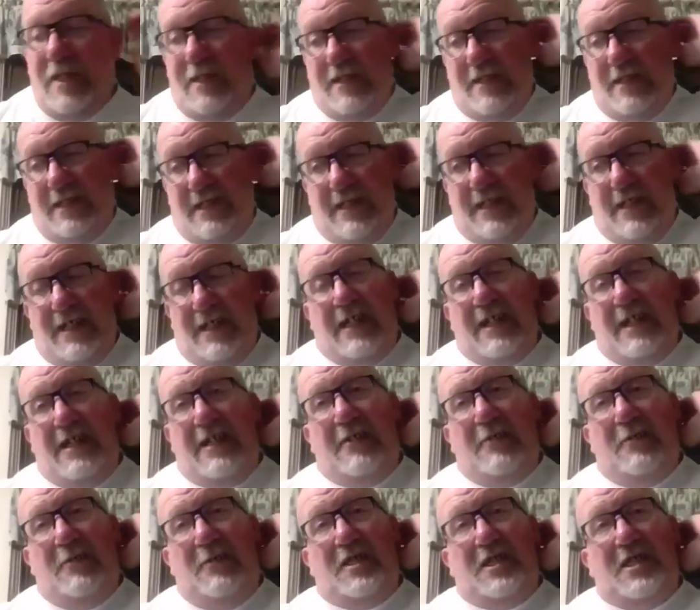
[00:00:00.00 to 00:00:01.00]
I mean,
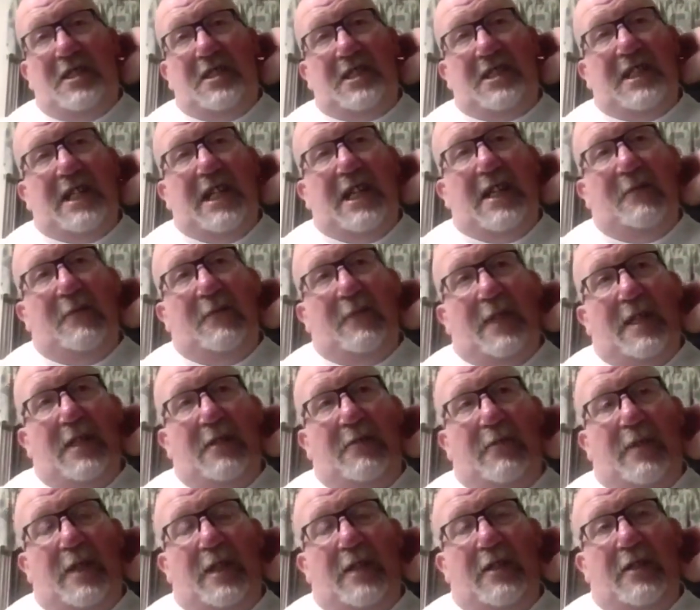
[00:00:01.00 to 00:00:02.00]
it was just kind of
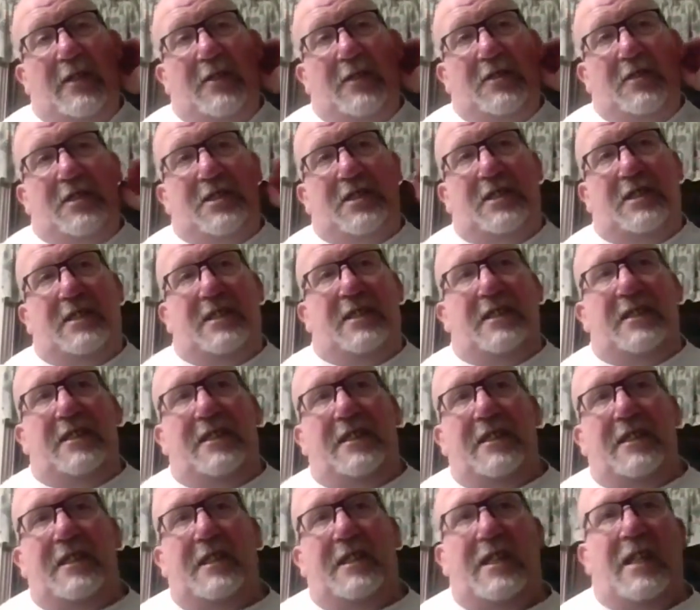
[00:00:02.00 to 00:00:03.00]
like one of those.
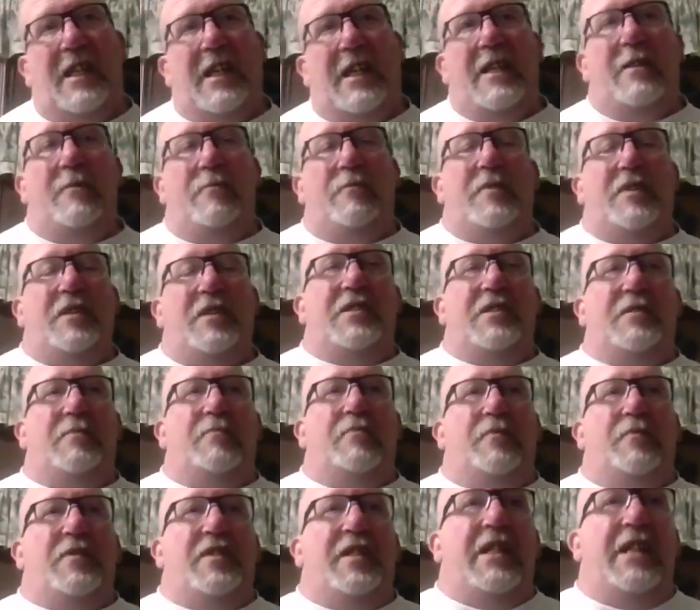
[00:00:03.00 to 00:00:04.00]
I
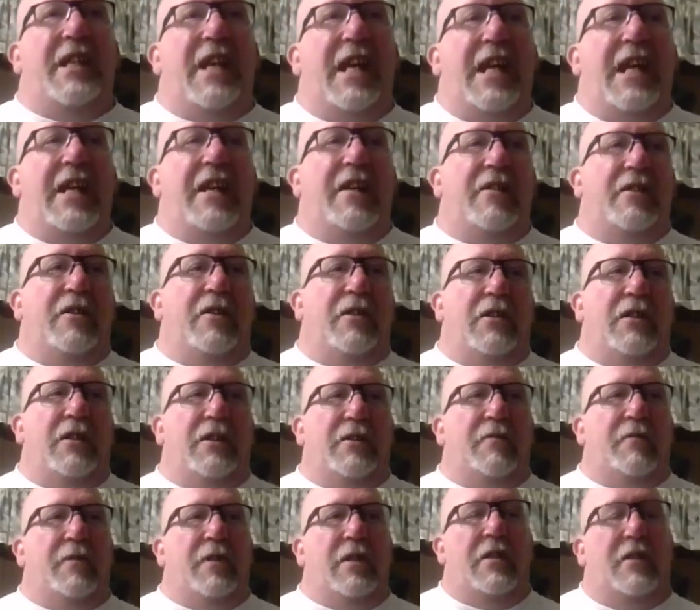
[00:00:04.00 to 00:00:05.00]
just said, hey,
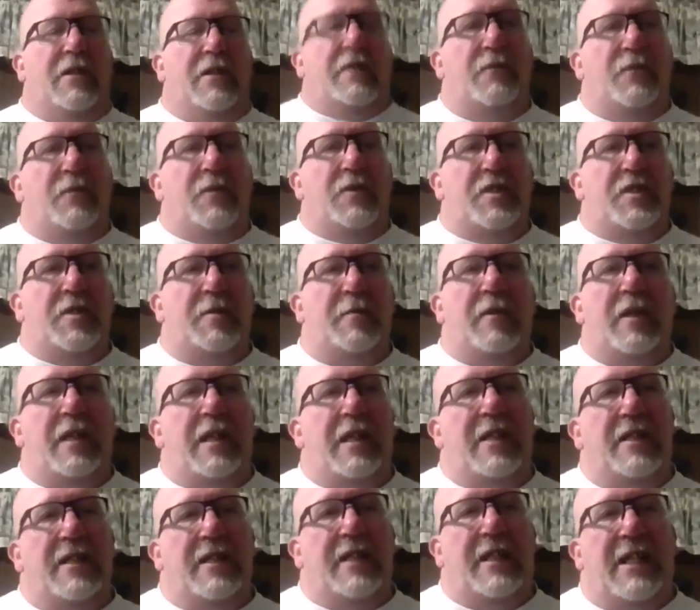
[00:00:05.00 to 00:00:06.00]
look, we're looking for
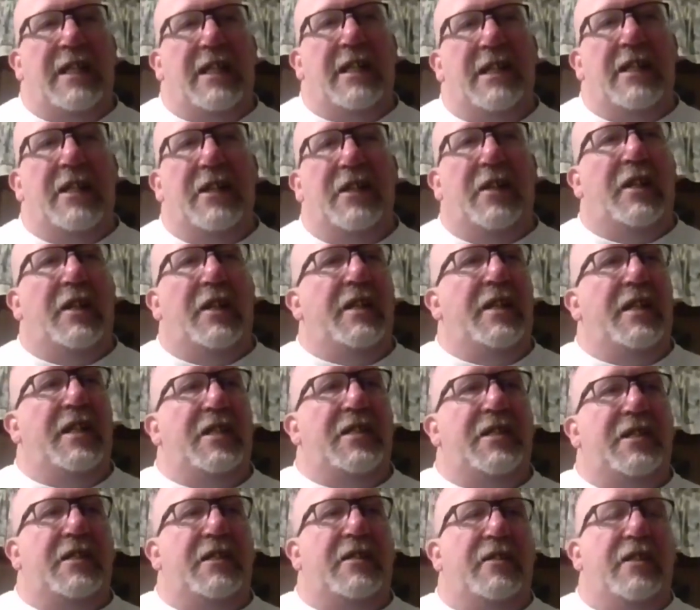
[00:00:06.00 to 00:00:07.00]
somebody to get in on
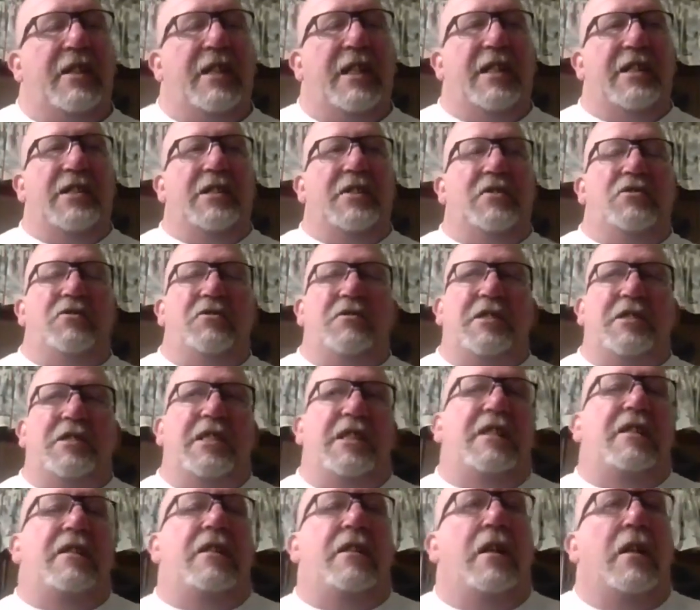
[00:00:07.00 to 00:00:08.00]
this. Are you guys
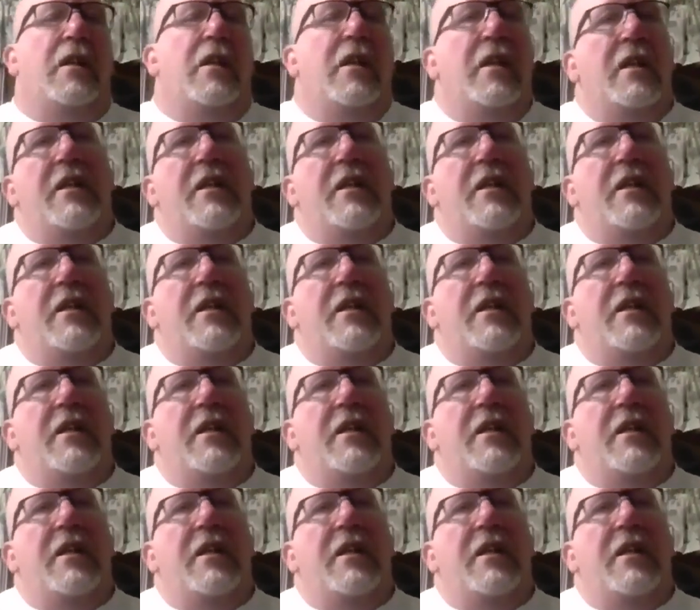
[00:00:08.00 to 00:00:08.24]
interested?